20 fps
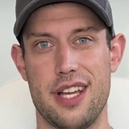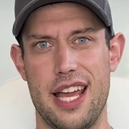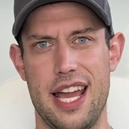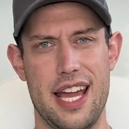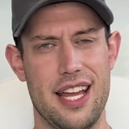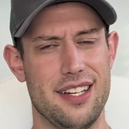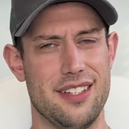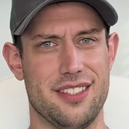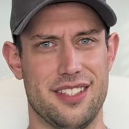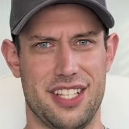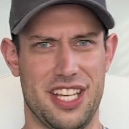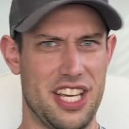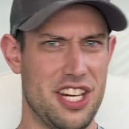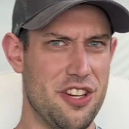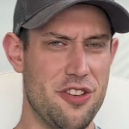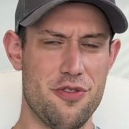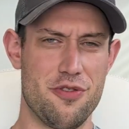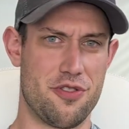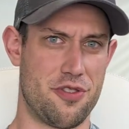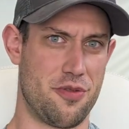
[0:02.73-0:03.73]
And can
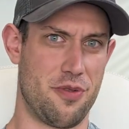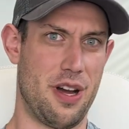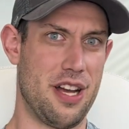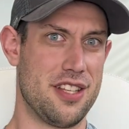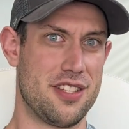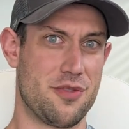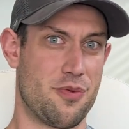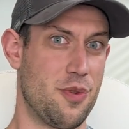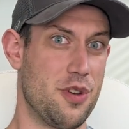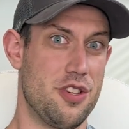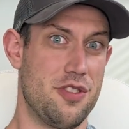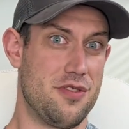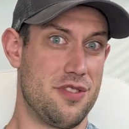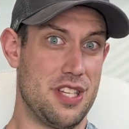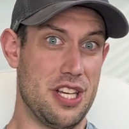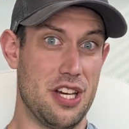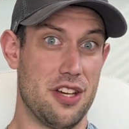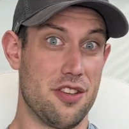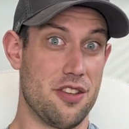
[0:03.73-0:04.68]
you trust what you see on